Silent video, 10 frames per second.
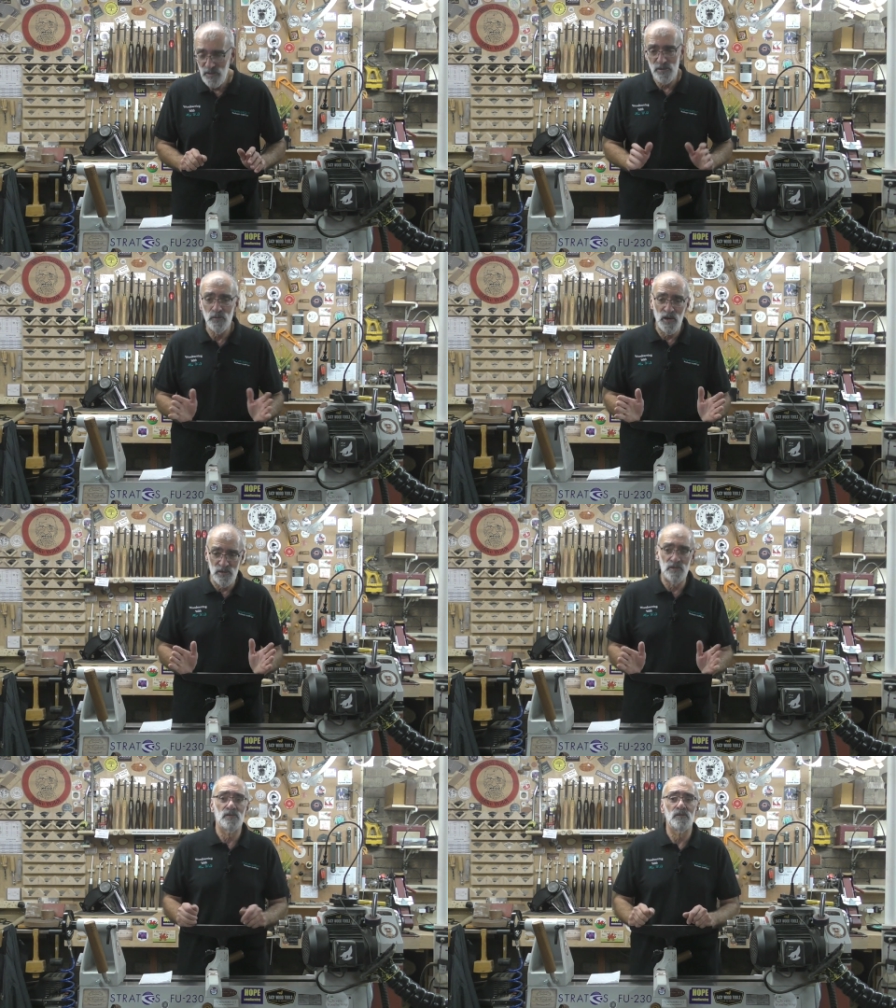So
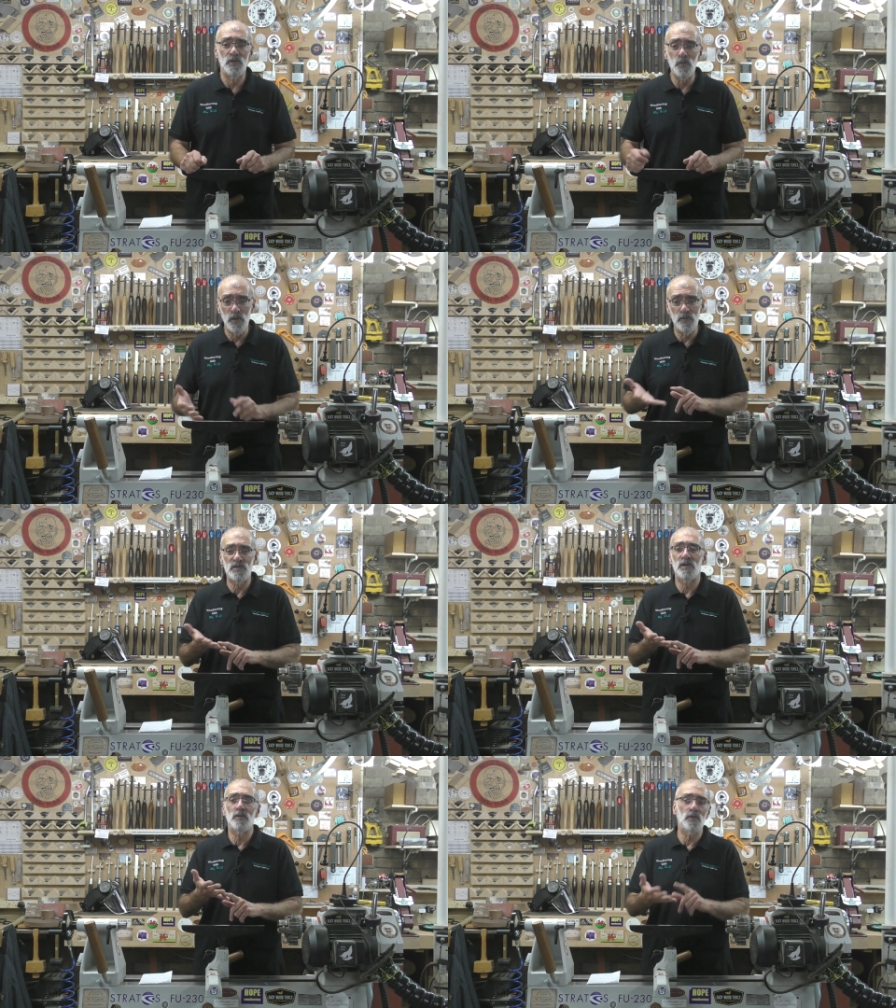yes, new paper
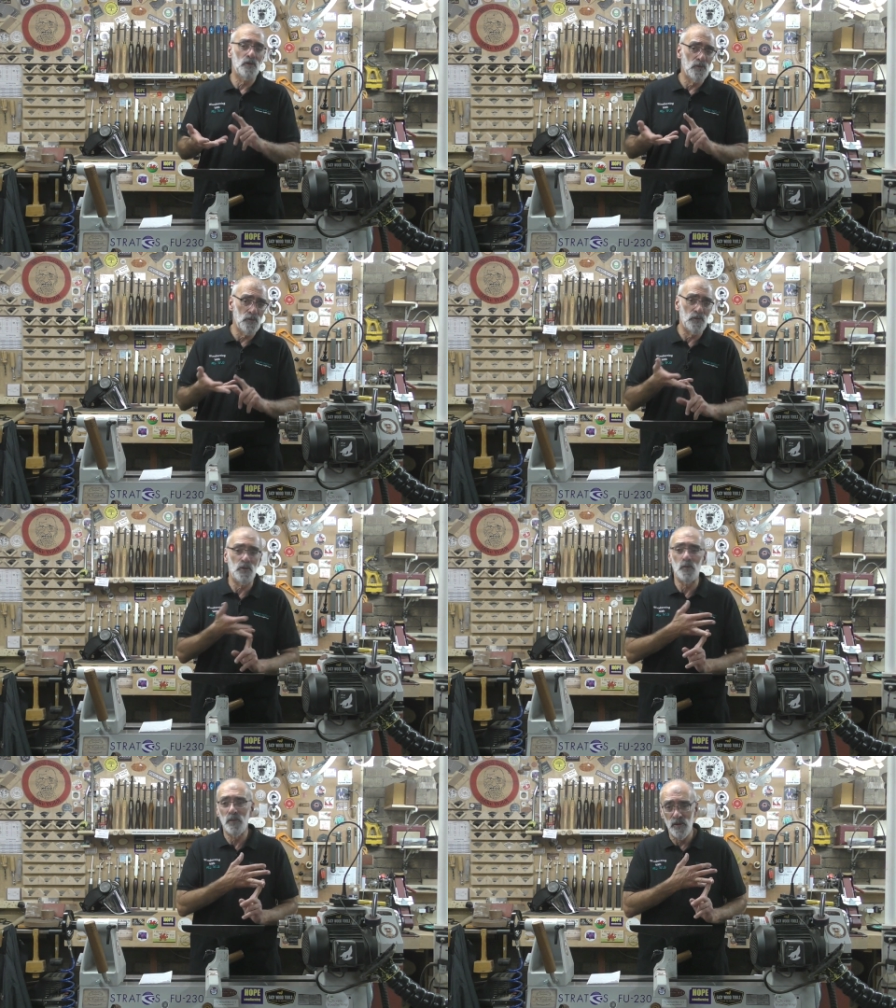towel or
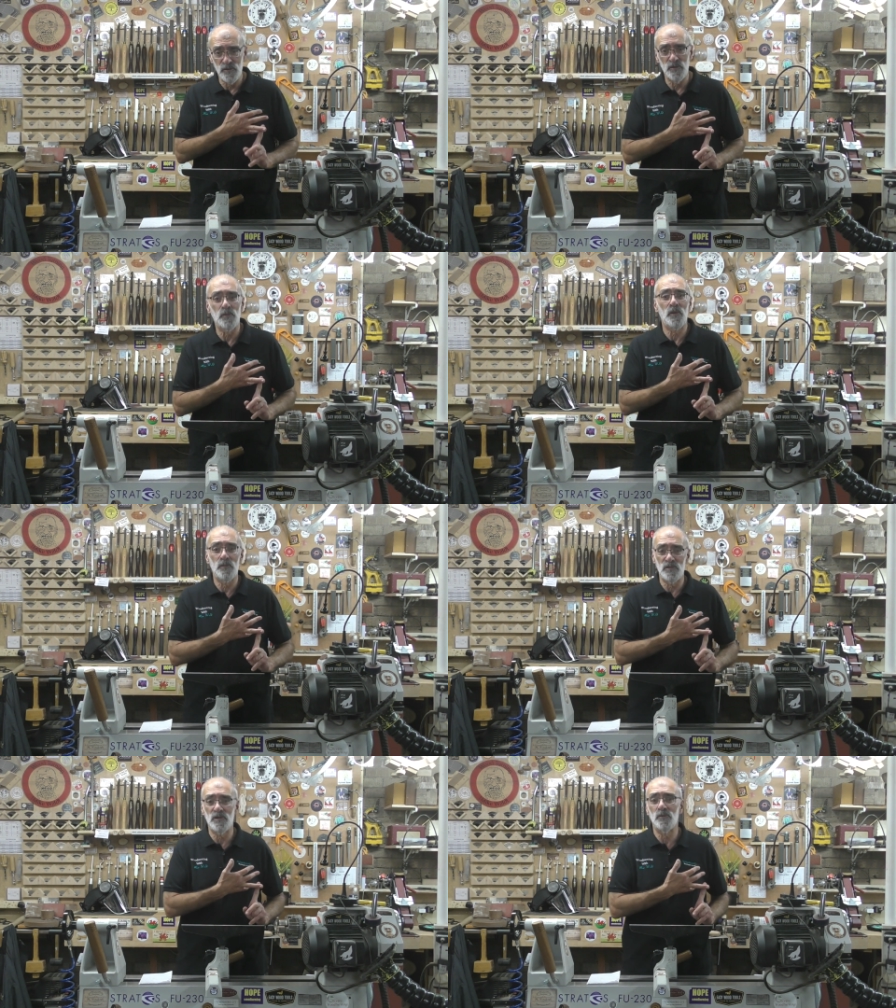new part of the
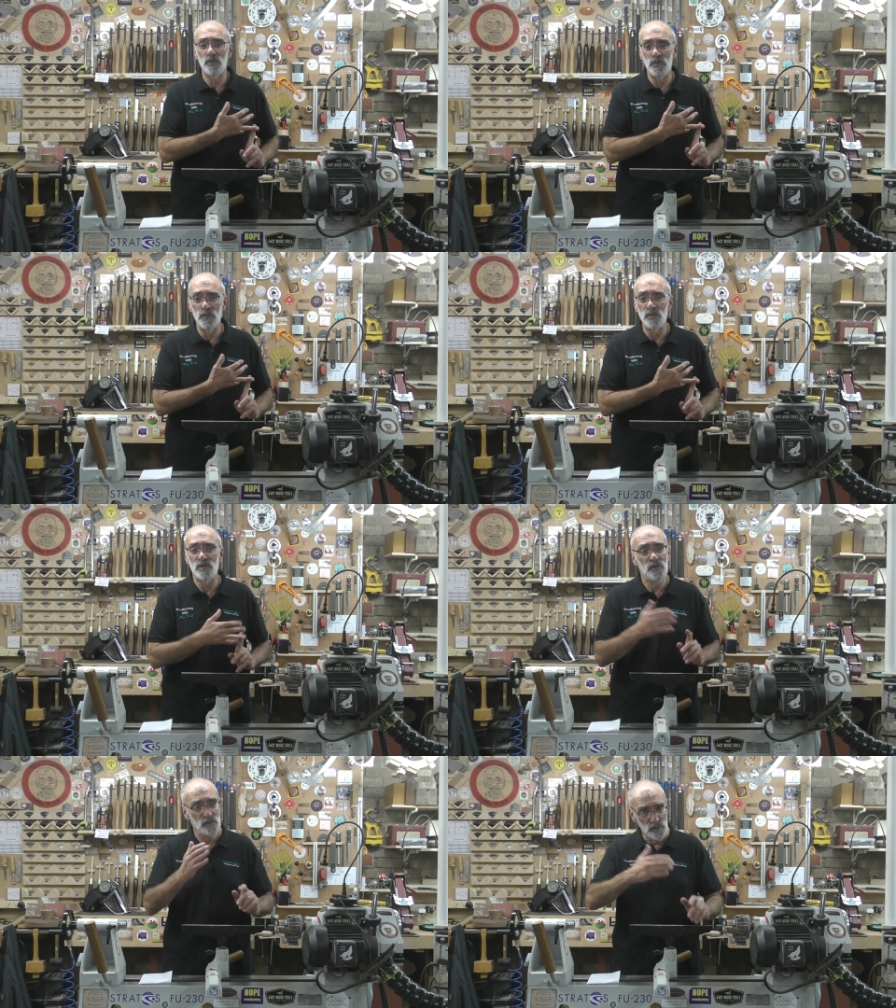paper towel you're
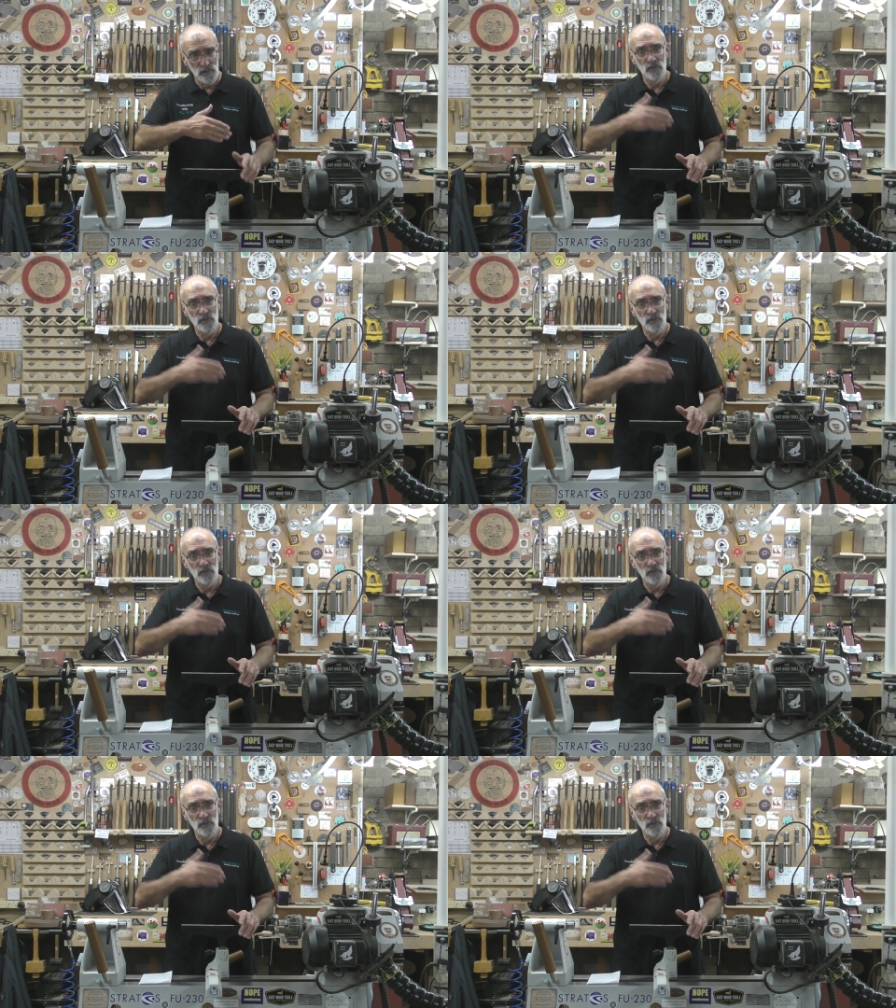using